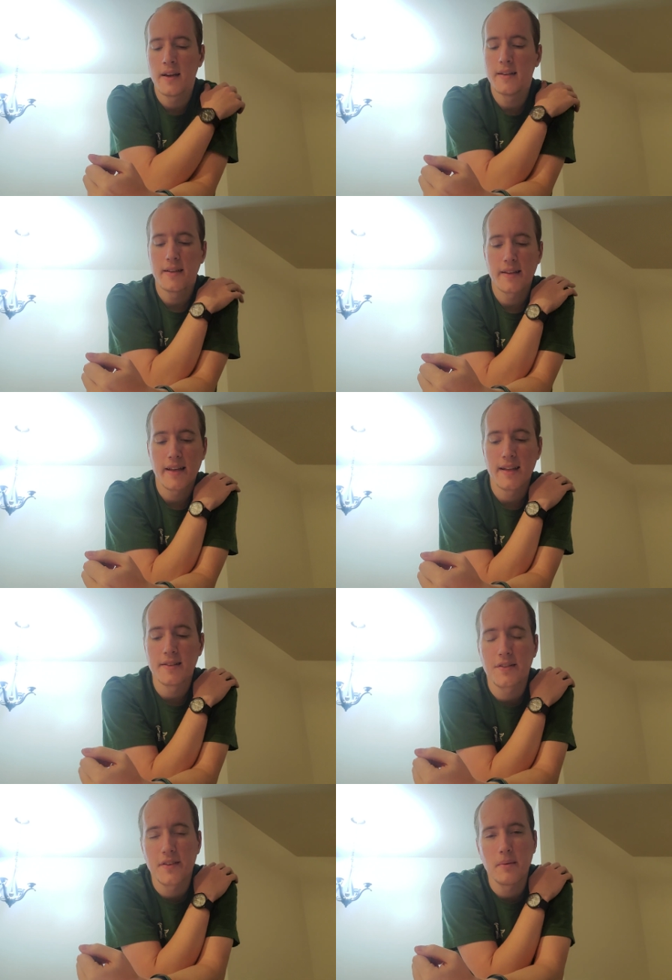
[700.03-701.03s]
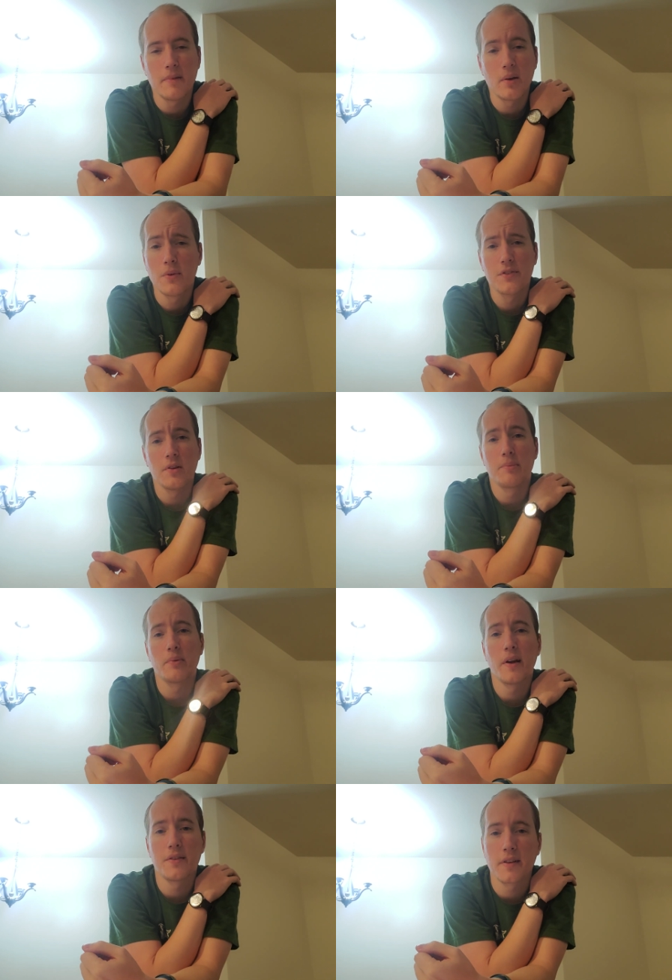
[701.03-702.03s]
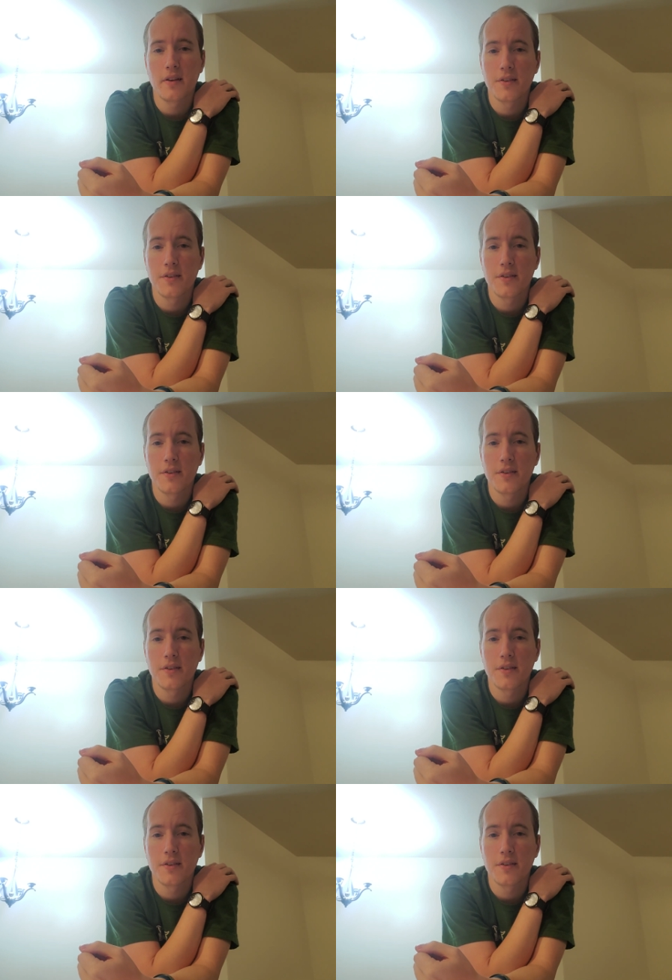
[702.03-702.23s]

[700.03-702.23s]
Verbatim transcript: And then again, on the sim, there will still be racing.